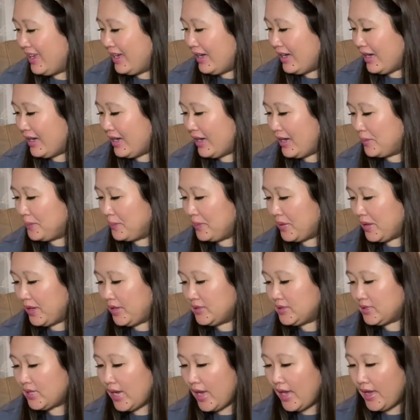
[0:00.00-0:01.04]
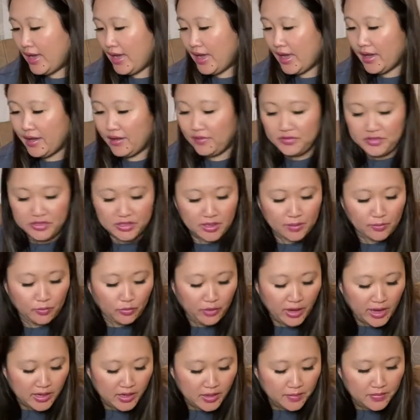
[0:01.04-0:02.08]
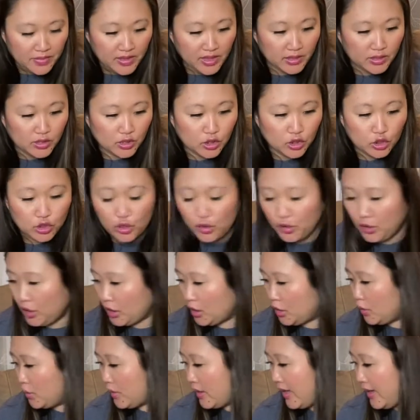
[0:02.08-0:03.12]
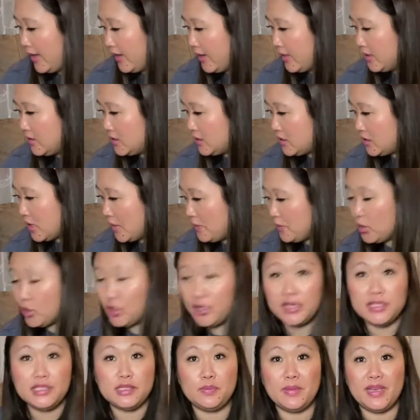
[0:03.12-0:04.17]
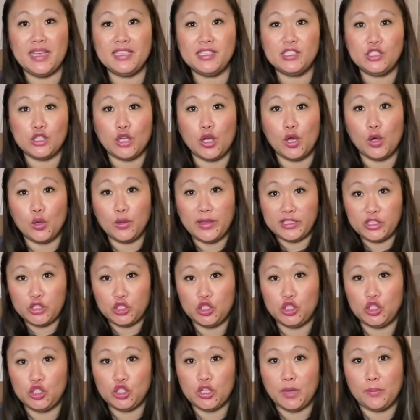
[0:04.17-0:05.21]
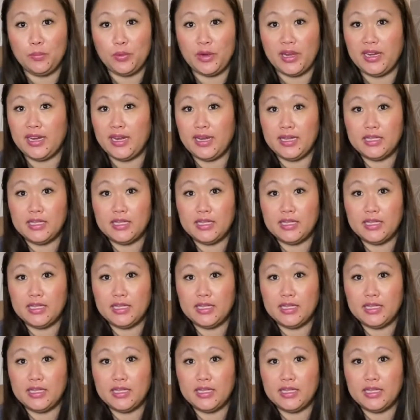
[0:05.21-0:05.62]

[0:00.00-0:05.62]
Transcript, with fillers: Um, but I have some random things to show you and some Christmas, so let's just jump right in.